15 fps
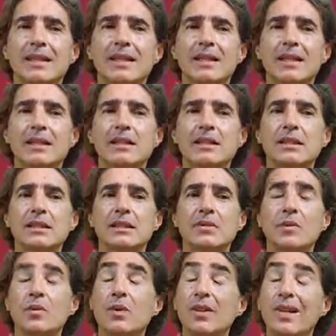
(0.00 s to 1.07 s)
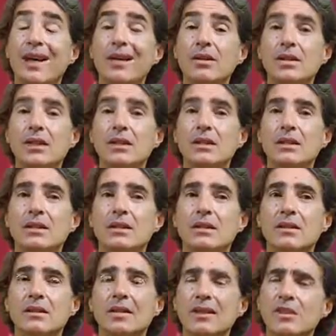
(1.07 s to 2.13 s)
that without it,
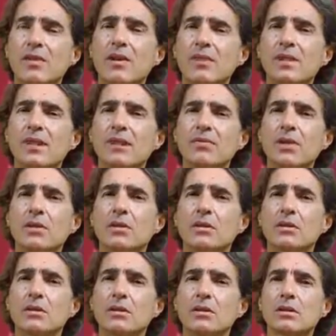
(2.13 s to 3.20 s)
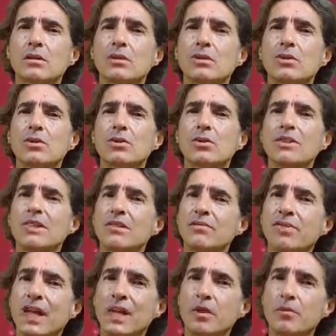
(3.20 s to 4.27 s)
it's very difficult to
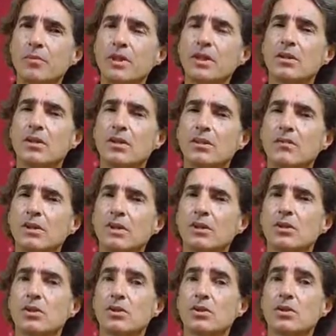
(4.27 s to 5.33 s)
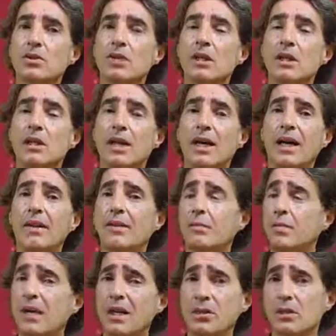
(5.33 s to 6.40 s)
develop the other virtues and the
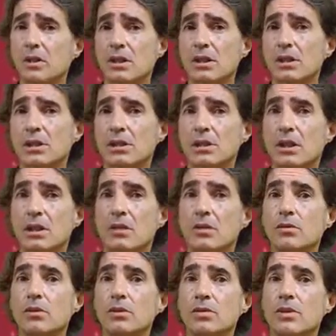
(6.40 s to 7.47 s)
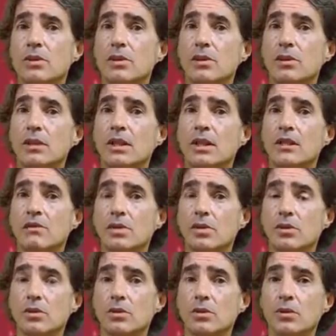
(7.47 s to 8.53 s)
powers that those virtues give to
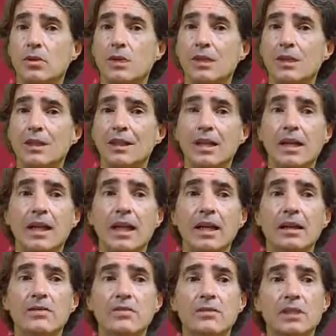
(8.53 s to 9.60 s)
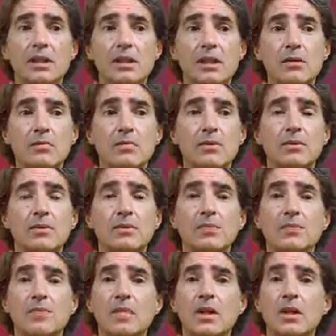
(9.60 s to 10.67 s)
you. Like, for example,
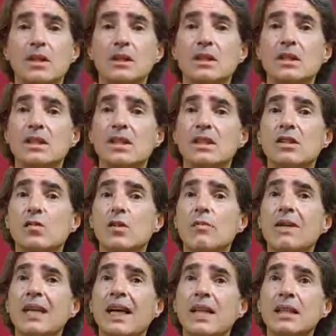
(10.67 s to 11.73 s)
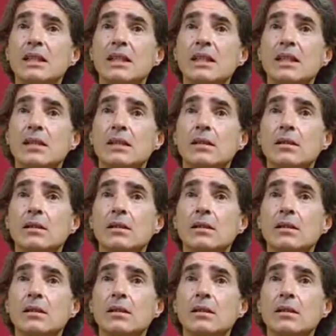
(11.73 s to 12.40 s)
discriminating,